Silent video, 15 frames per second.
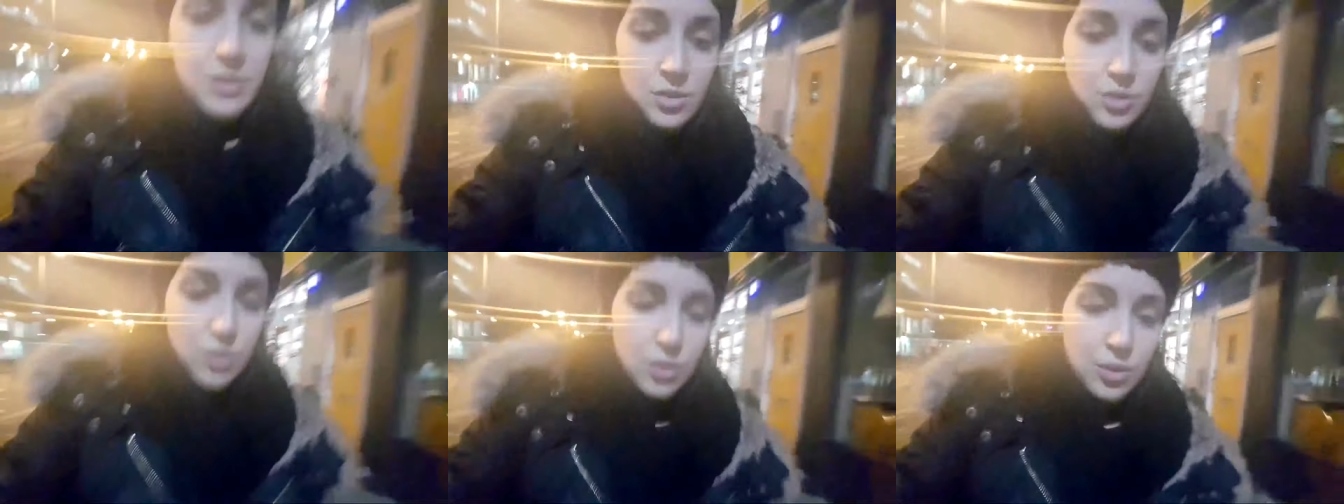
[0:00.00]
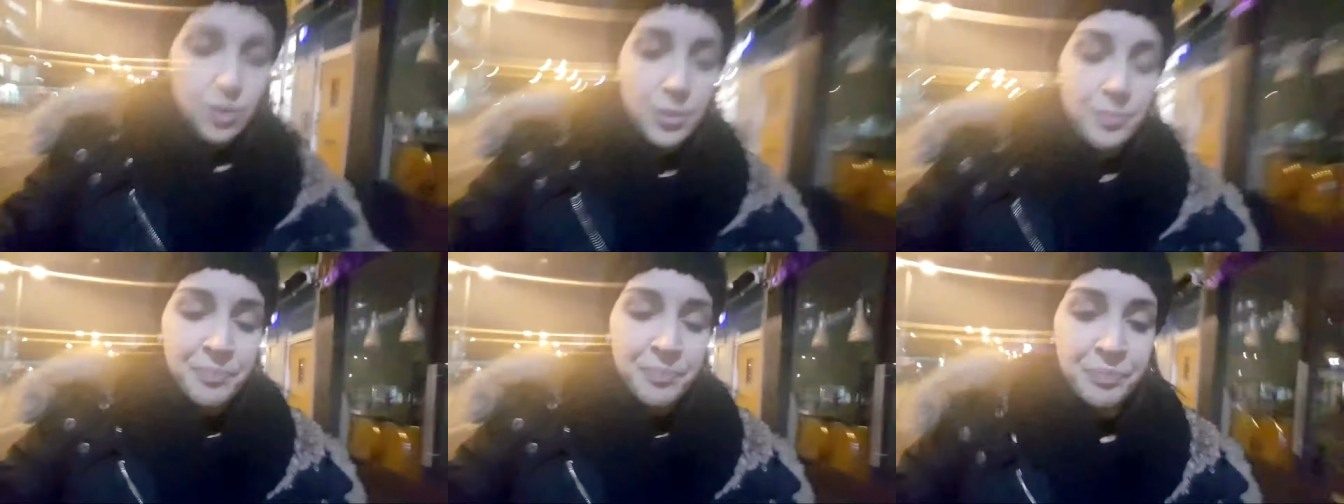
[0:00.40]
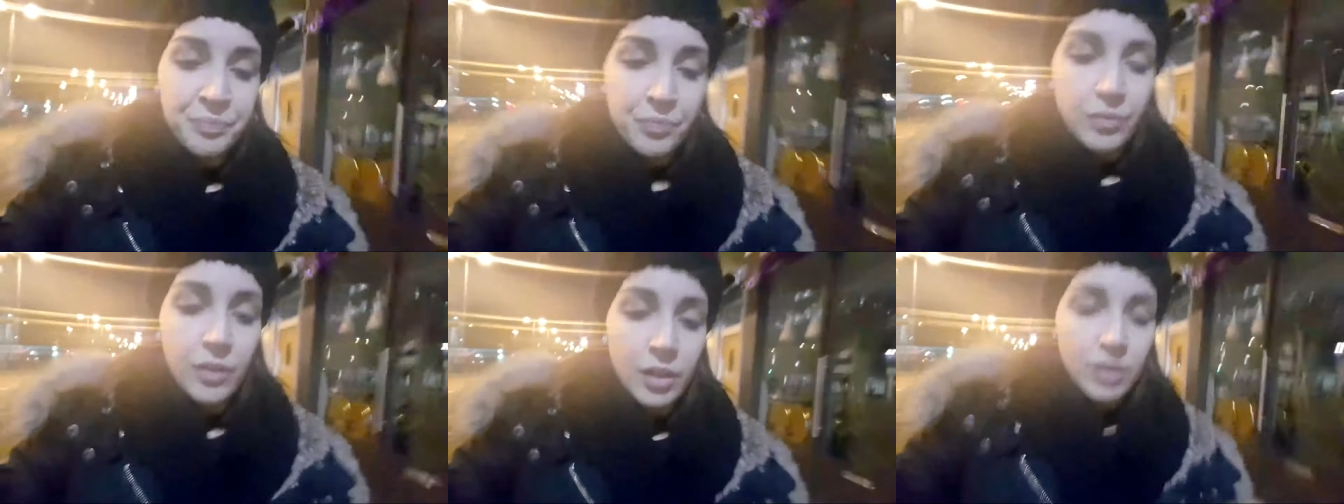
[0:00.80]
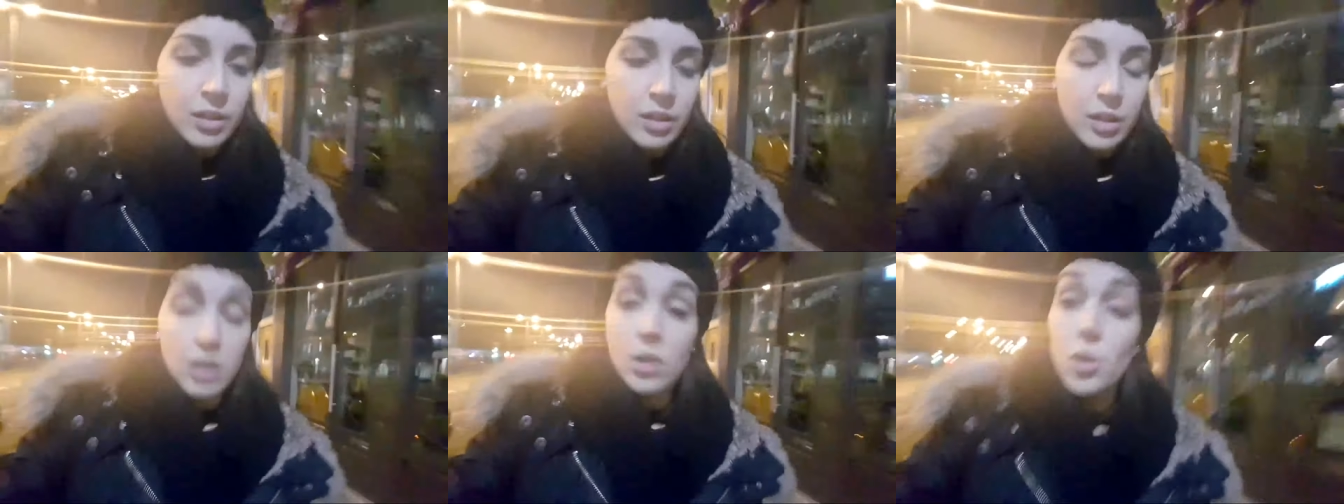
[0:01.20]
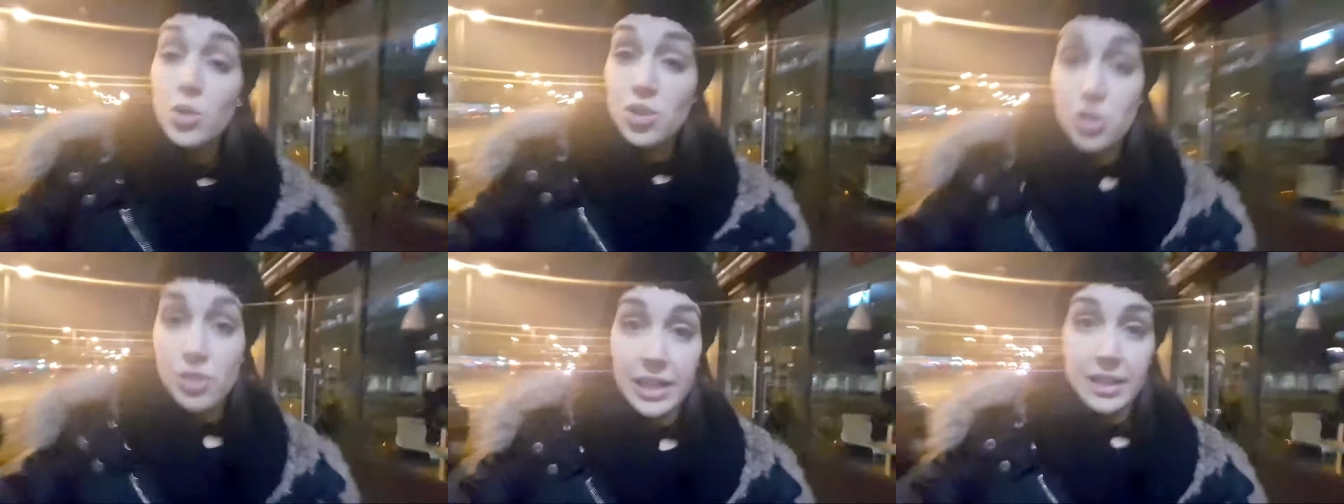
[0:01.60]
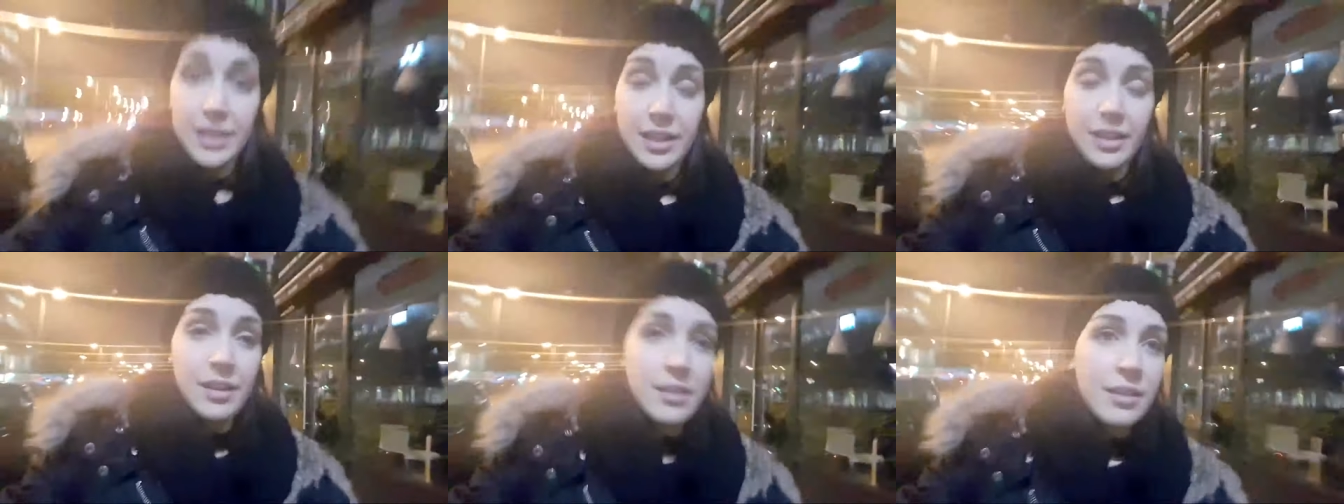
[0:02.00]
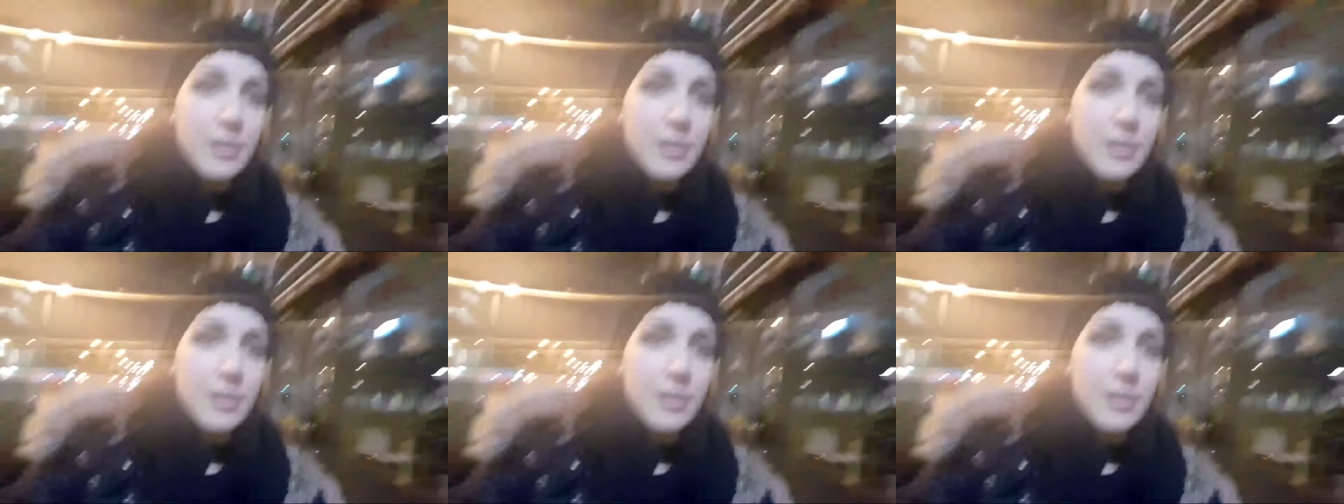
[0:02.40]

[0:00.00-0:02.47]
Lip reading: to Australia,